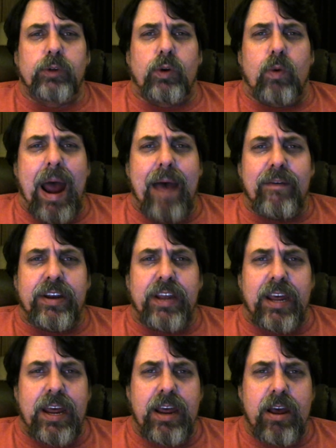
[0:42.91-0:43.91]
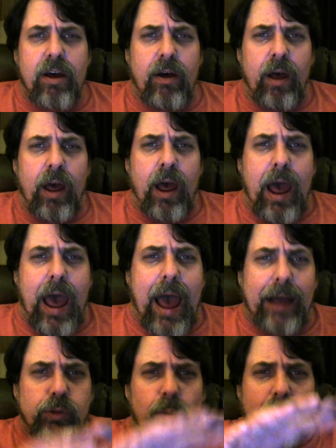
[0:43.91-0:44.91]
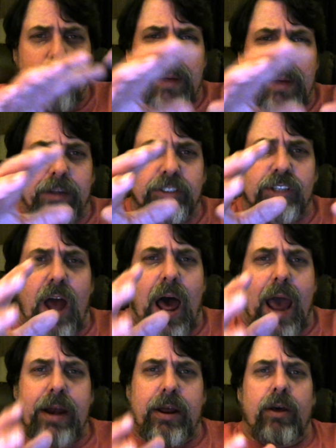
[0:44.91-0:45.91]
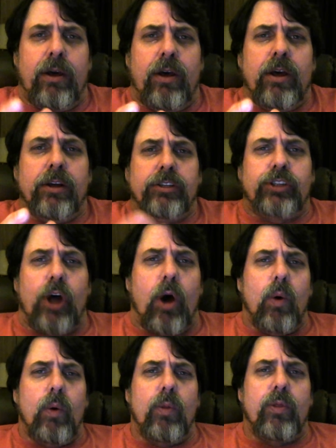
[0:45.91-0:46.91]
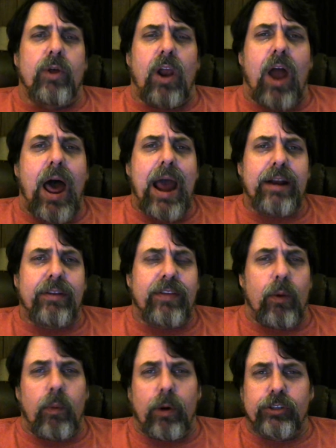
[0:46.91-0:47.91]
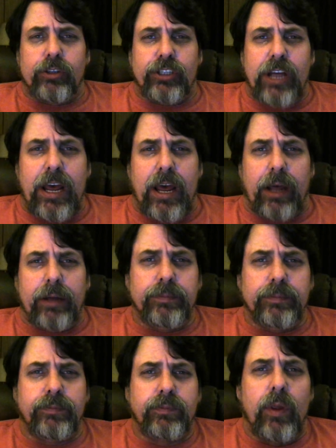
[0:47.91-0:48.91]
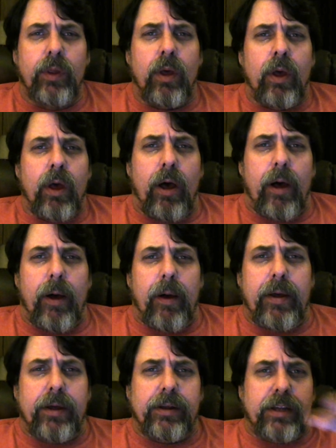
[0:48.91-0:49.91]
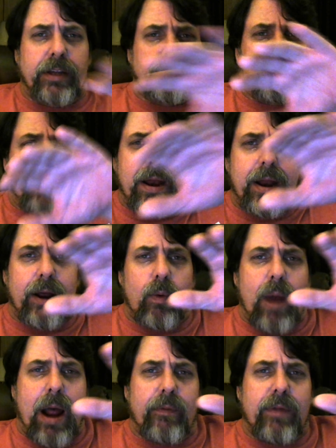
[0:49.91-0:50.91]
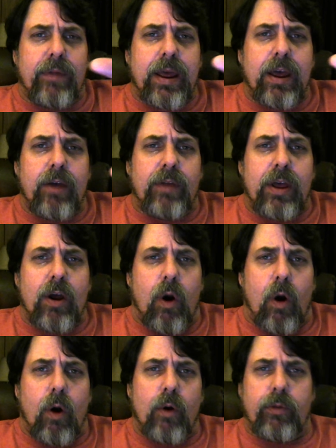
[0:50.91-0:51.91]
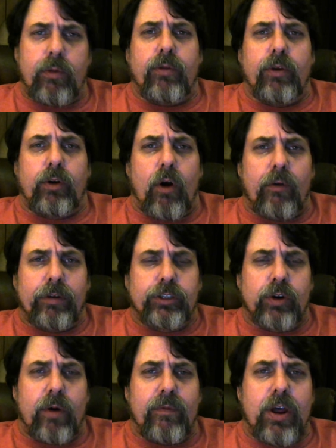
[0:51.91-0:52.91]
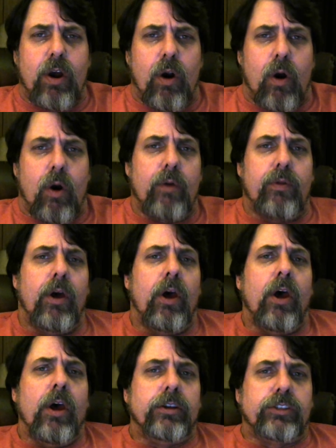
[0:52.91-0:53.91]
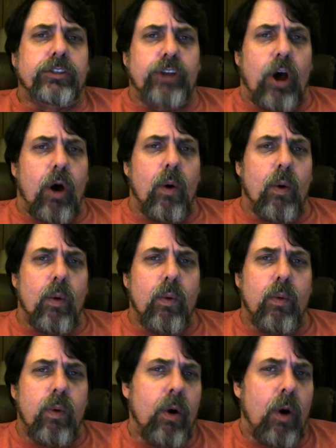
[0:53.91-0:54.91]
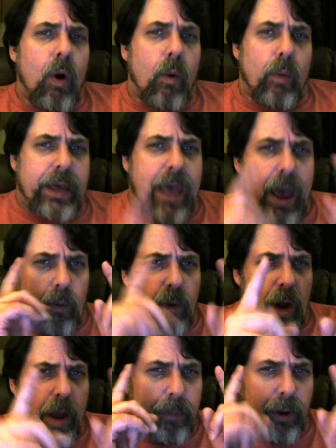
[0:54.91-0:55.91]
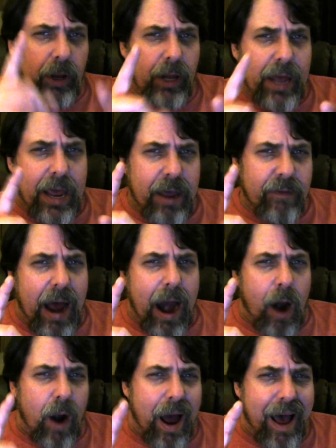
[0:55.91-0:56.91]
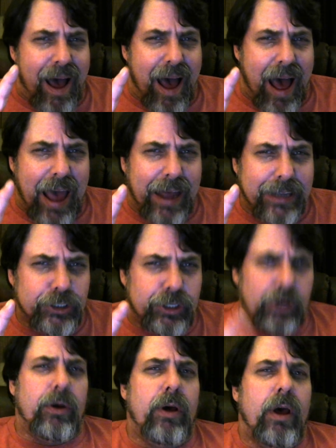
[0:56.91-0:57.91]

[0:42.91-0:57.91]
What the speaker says: gravity actually bends light. So the light that we're seeing is bending around the Earth, the curvature of the Earth, so we can't really believe our eyes